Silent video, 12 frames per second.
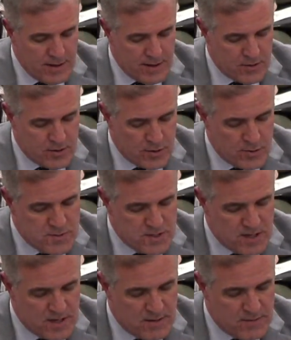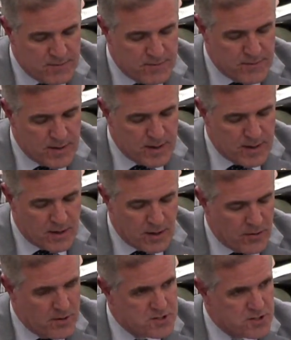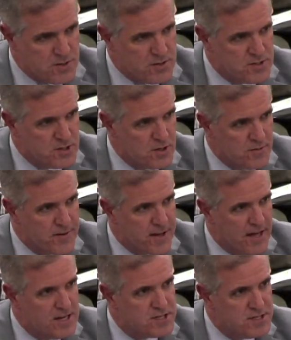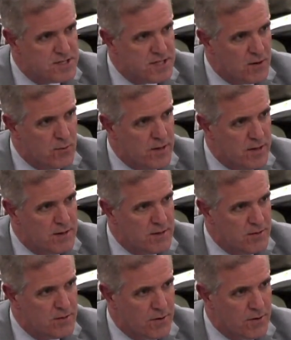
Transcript: in terms of are there certain certifications that we